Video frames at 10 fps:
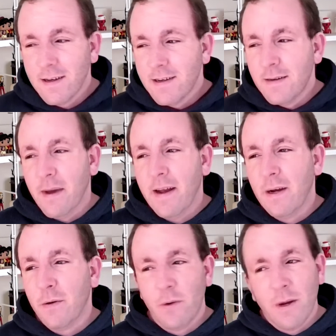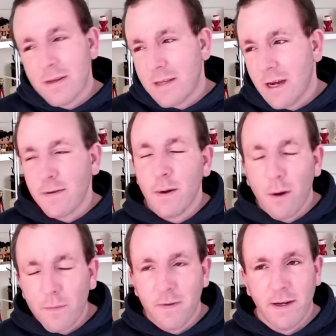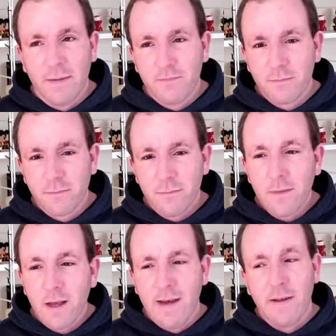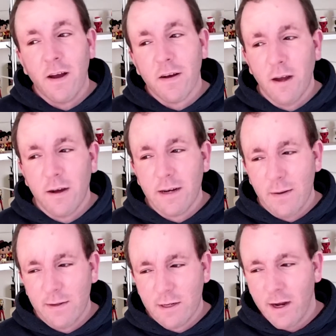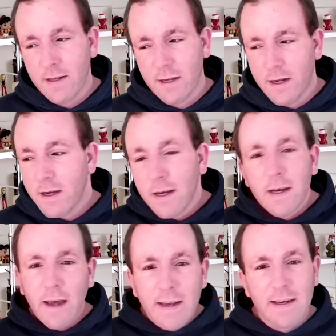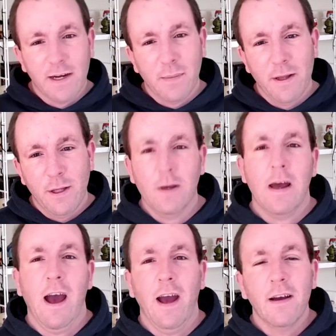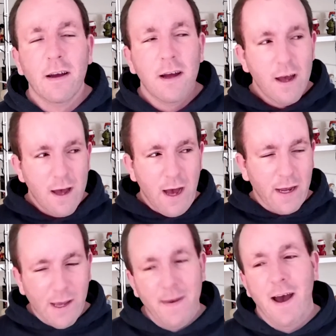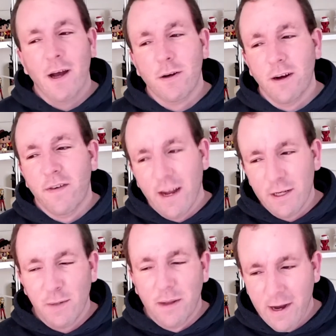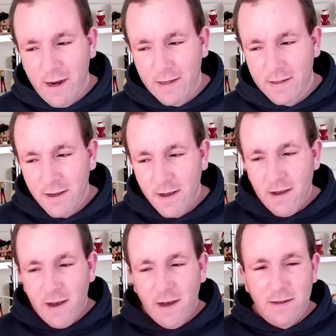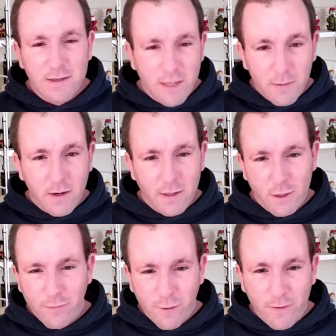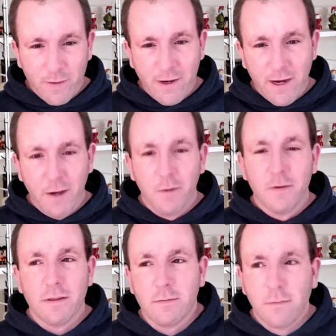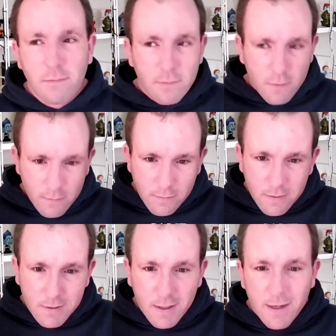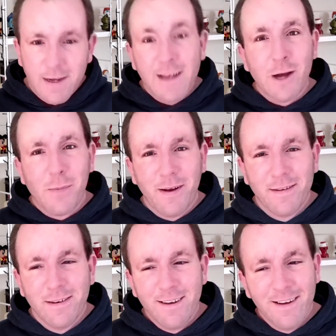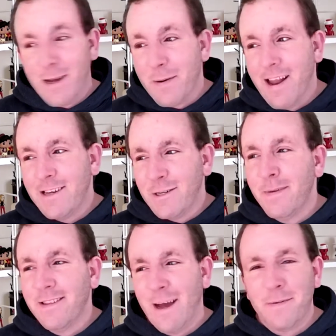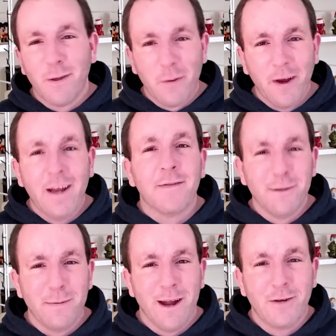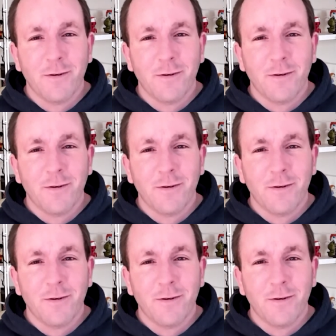make a deal with doing it myself. So hopefully, now that lockdown's starting to ease a little bit in the UK, I can get my hair cut over the next couple of days and stop looking so rough in the videos. Here's hoping. So anyway, let's jump into episode 3 of Supernatural.